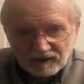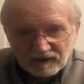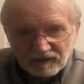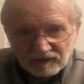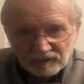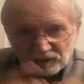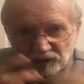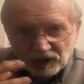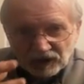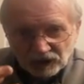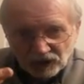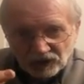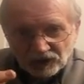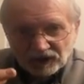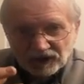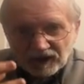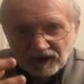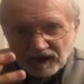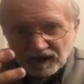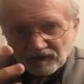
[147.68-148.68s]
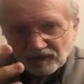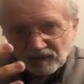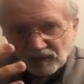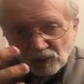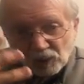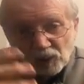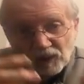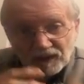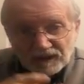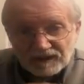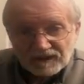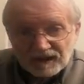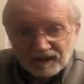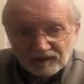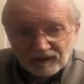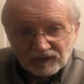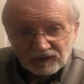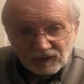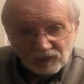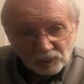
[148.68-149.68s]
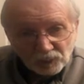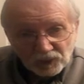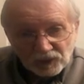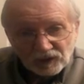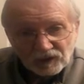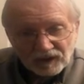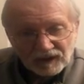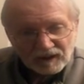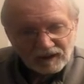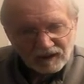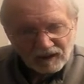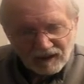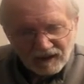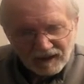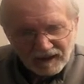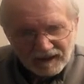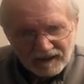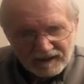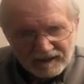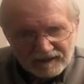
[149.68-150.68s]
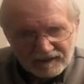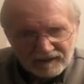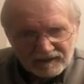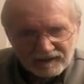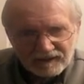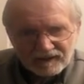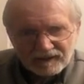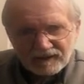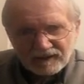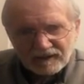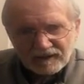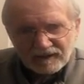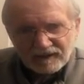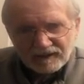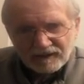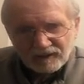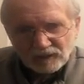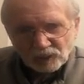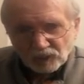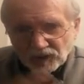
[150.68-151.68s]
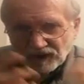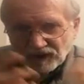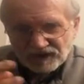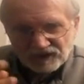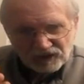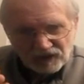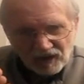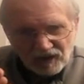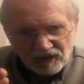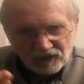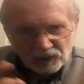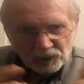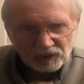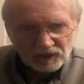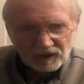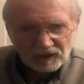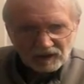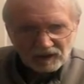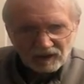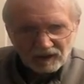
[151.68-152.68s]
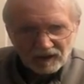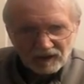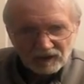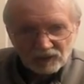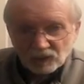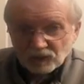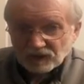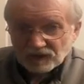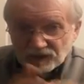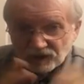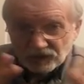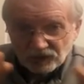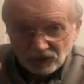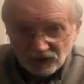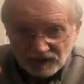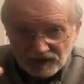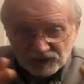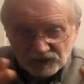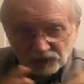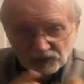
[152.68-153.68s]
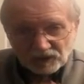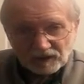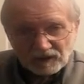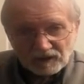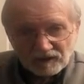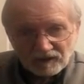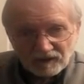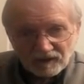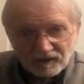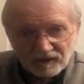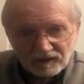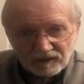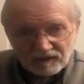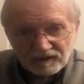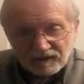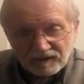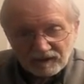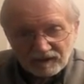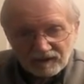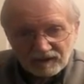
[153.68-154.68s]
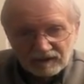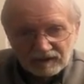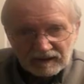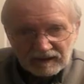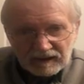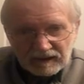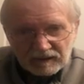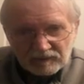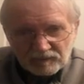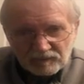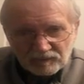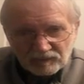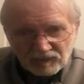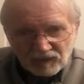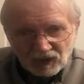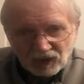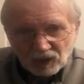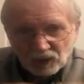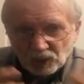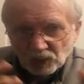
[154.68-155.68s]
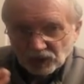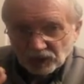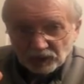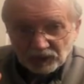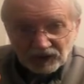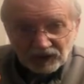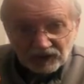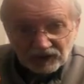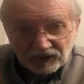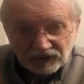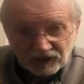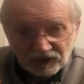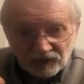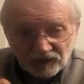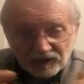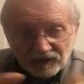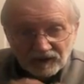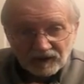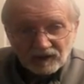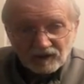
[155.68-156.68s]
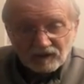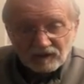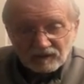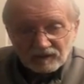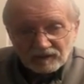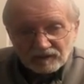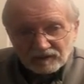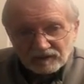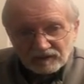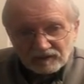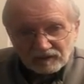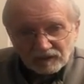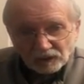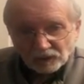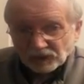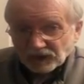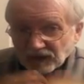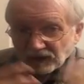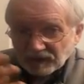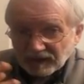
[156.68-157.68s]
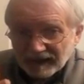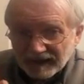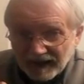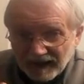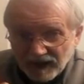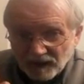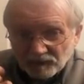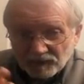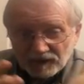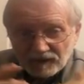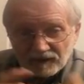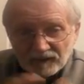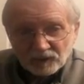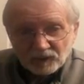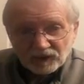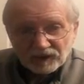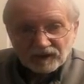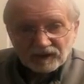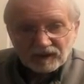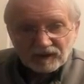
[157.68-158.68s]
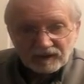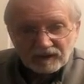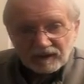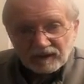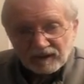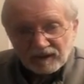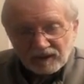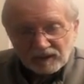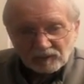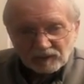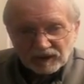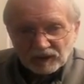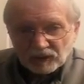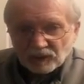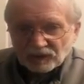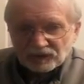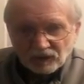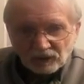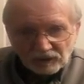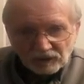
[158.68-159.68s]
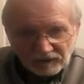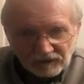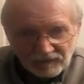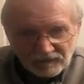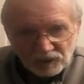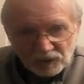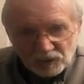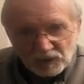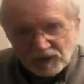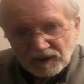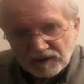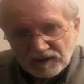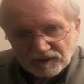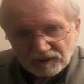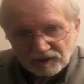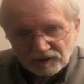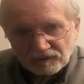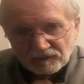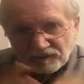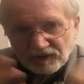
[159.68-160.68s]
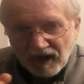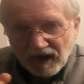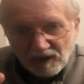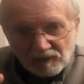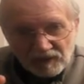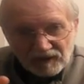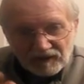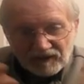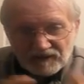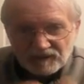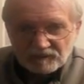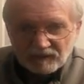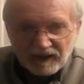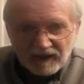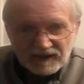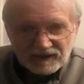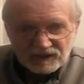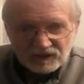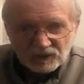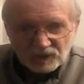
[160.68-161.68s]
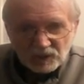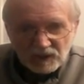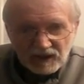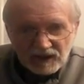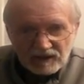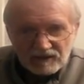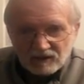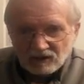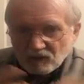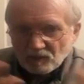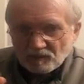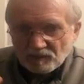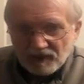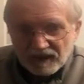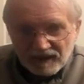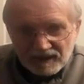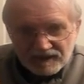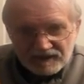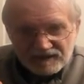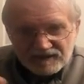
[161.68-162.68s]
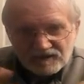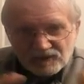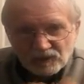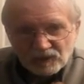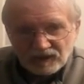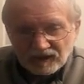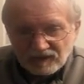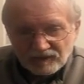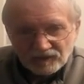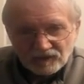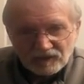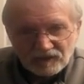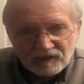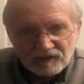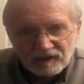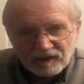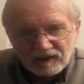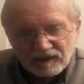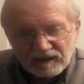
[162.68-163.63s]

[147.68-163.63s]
If we go to heaven, what's heaven really like? What is God really like? What is Christ really like? What are we going to do there? Are we going to be happy? Are we going to be with our loved ones, our family that's passed away, our pets, whatever?